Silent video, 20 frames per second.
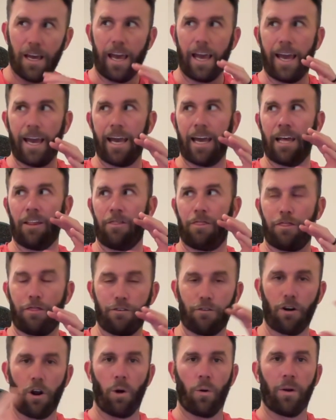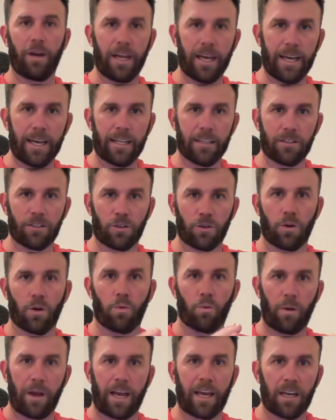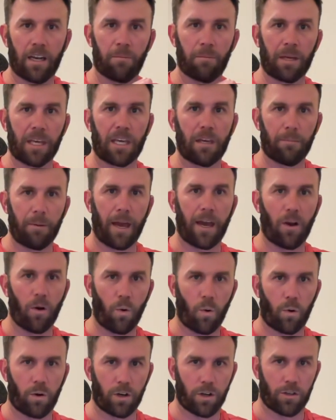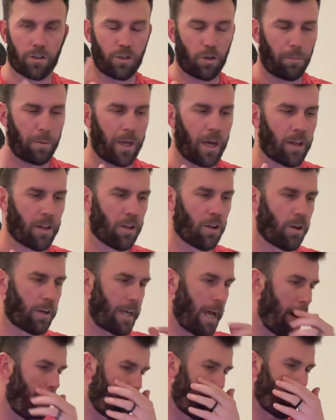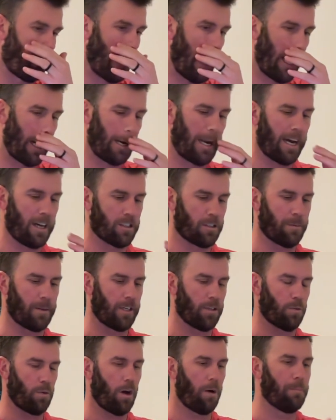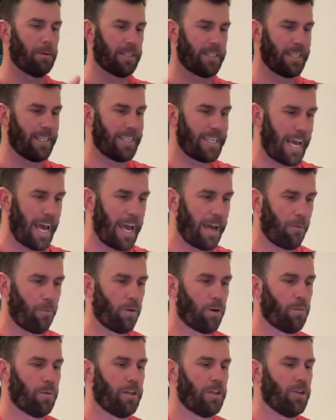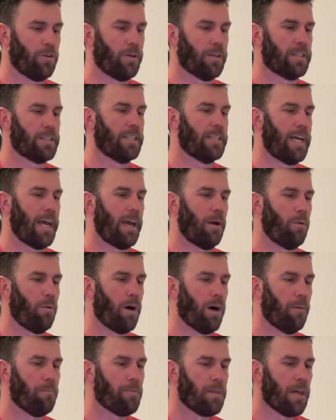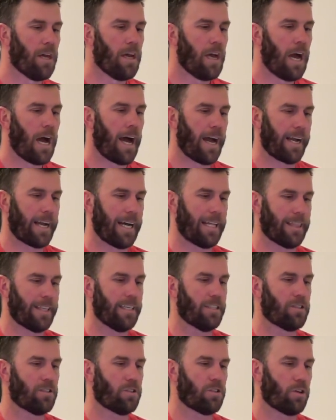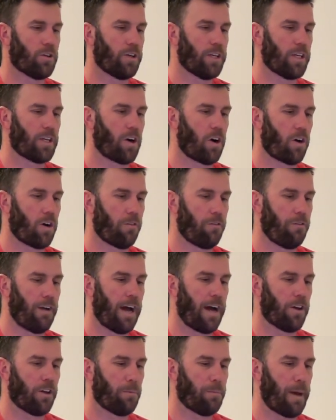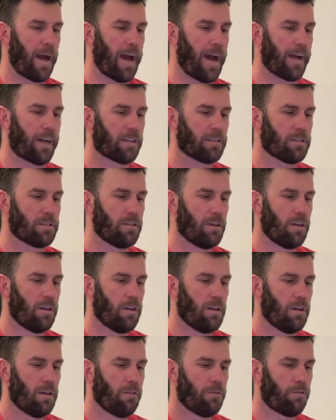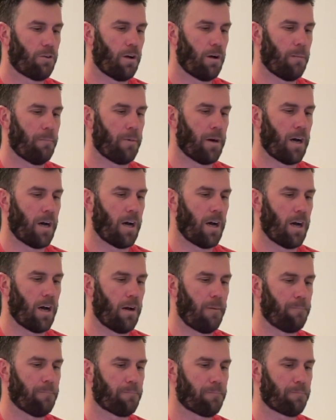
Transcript: and throw it into a random eBay order. So be on the lookout for that announcement as well. But today, what are we doing today? Well, I got these thirty card value packs from uh,